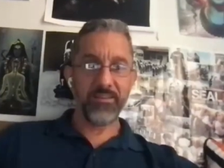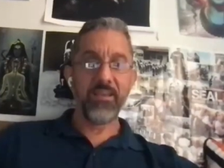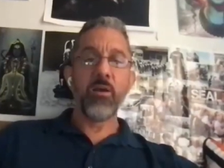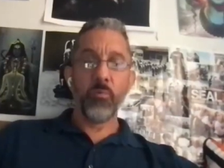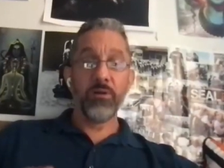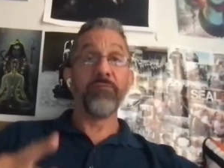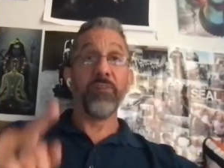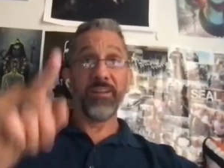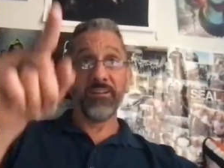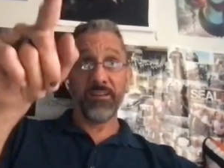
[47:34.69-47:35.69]
Yeah.
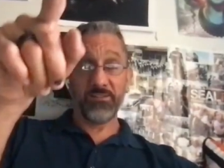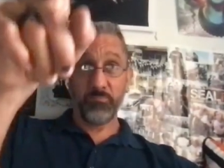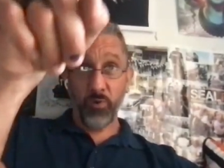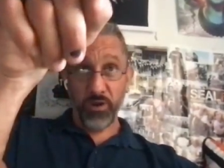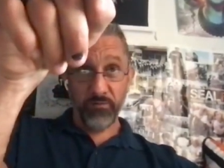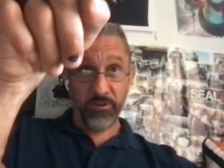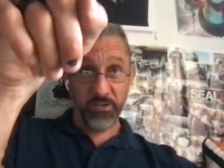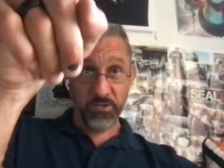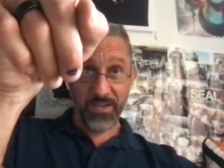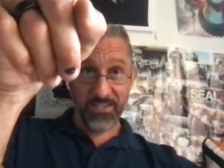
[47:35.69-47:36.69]
Funny, I was pointing
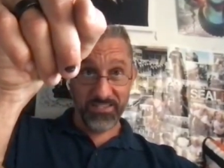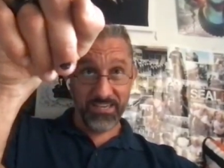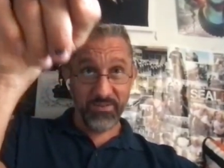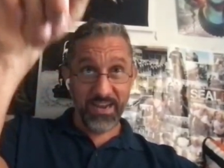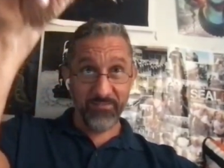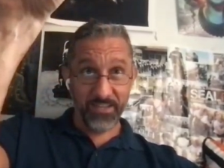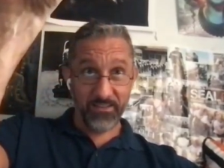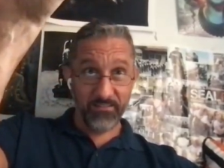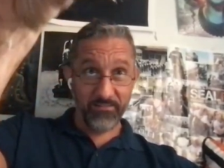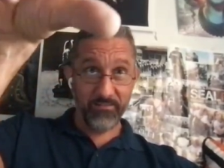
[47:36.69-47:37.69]
over there, you can't see, but I
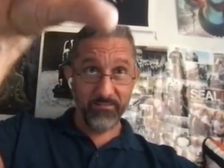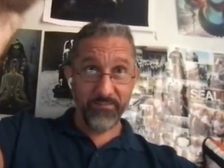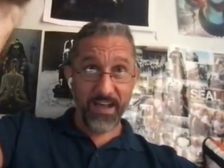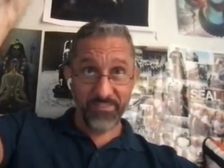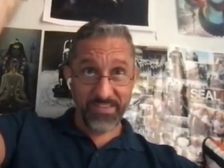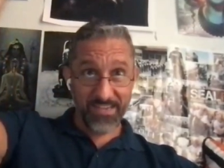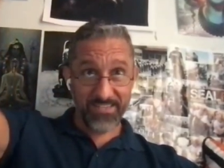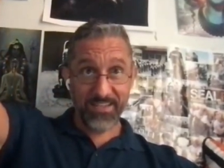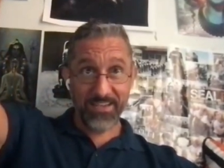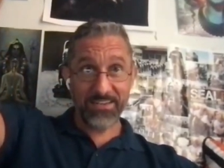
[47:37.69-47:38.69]
have like five
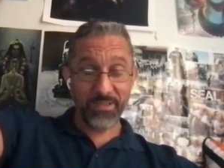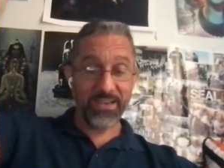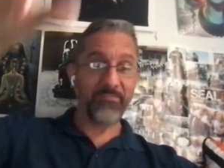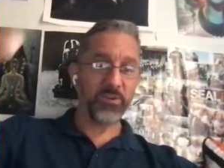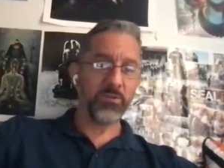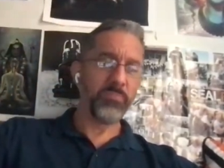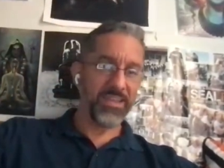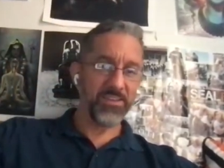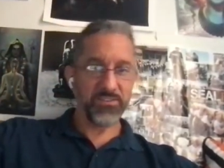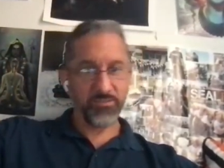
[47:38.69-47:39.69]
tests lined up that I have to
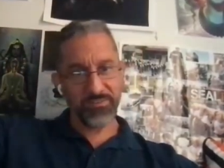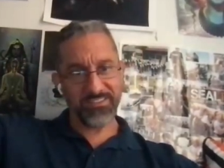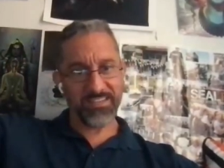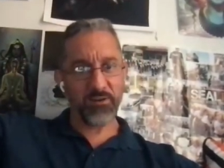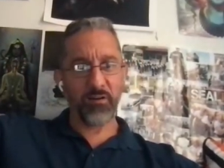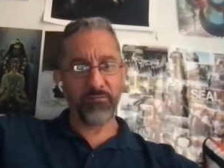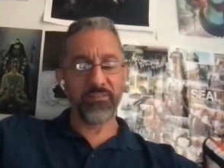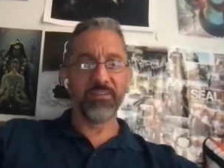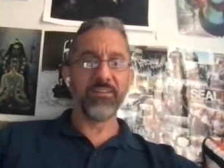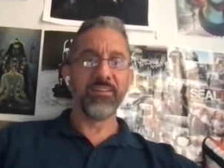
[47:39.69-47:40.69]
go pee into and send
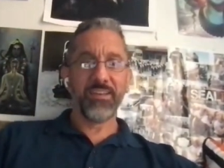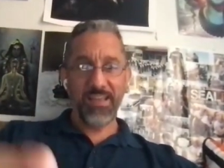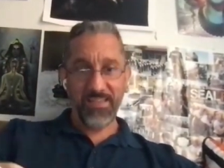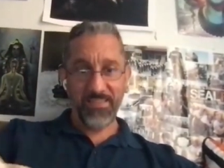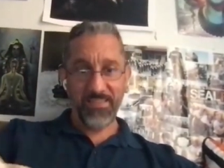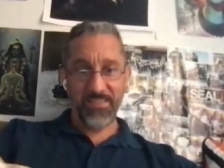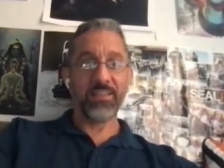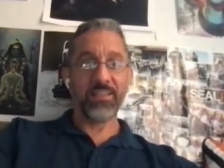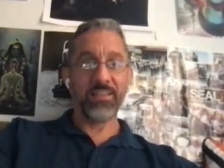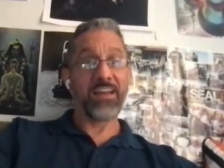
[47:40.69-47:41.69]
off, and
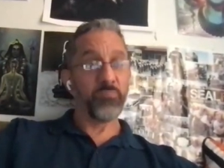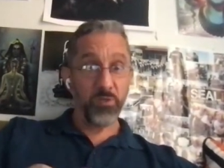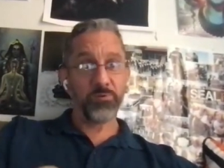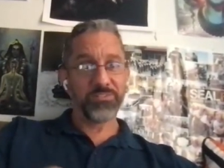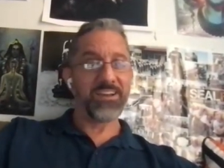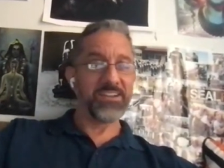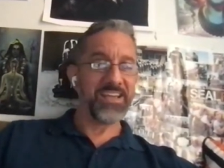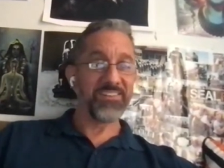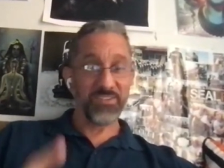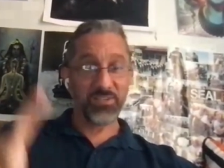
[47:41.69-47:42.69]
a lot of them are those
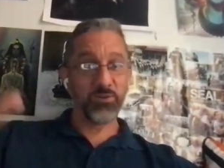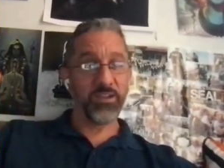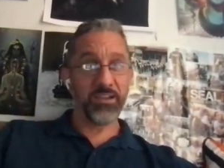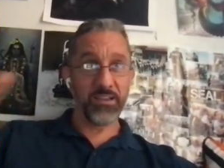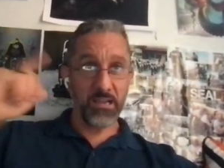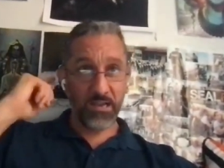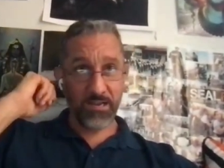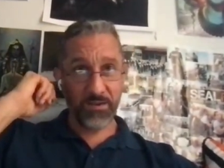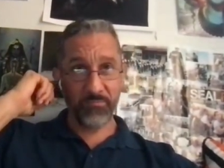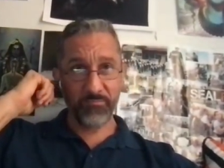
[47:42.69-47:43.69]
kind of tests, including
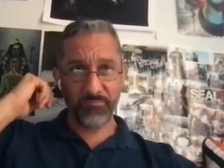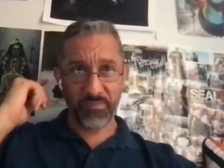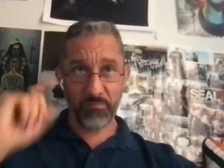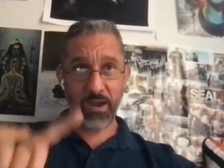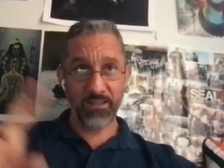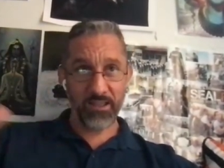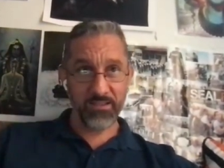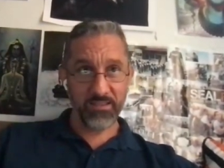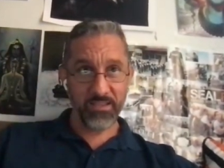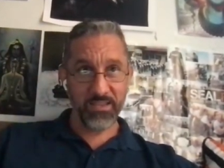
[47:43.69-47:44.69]

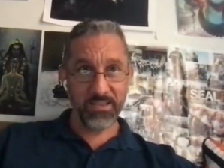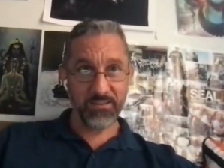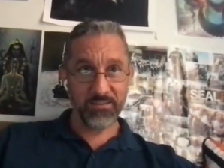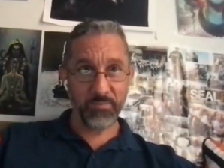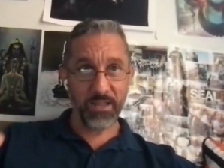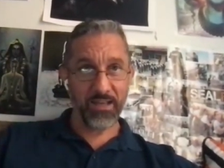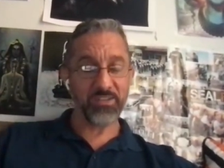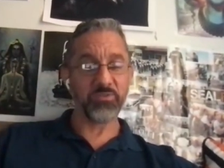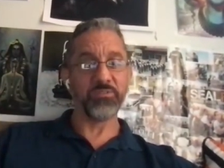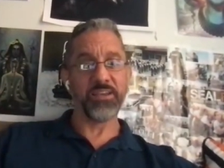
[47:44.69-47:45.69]

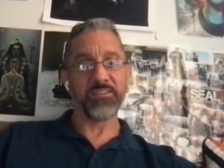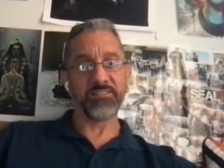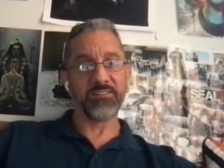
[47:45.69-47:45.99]
biological